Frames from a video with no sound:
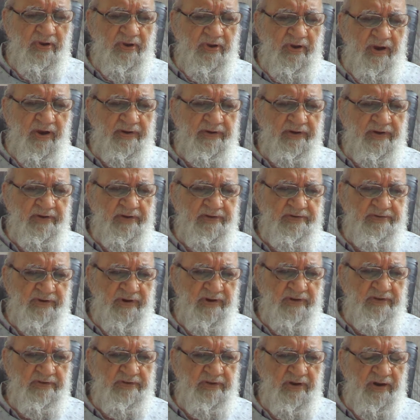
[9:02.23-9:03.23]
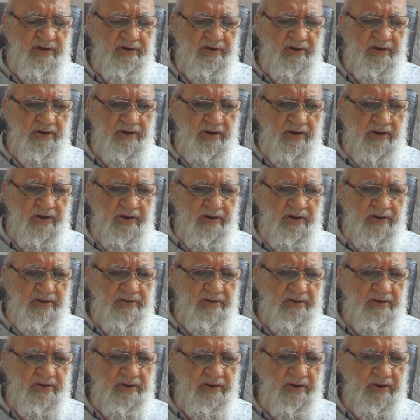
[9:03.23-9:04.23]
and strengthen
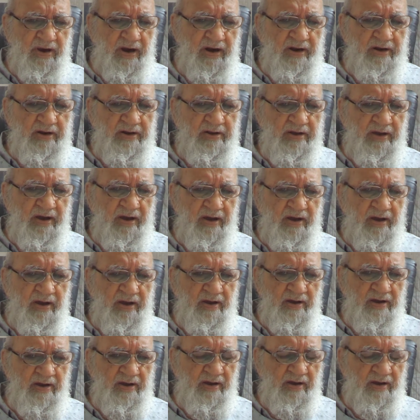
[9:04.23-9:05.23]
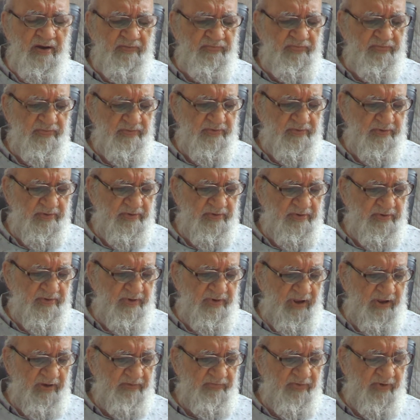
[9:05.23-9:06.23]
the idea of
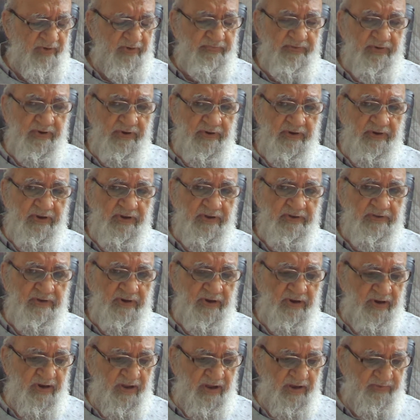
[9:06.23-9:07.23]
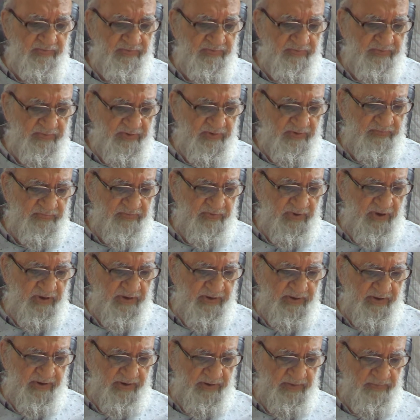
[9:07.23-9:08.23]
life after death and life of
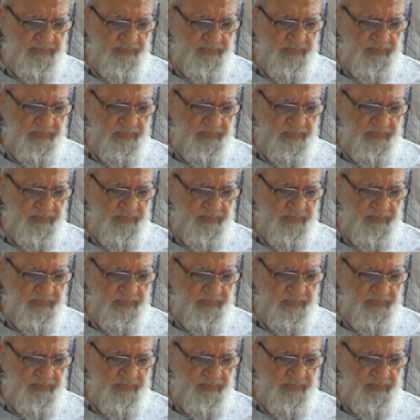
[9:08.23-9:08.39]
Akhirah.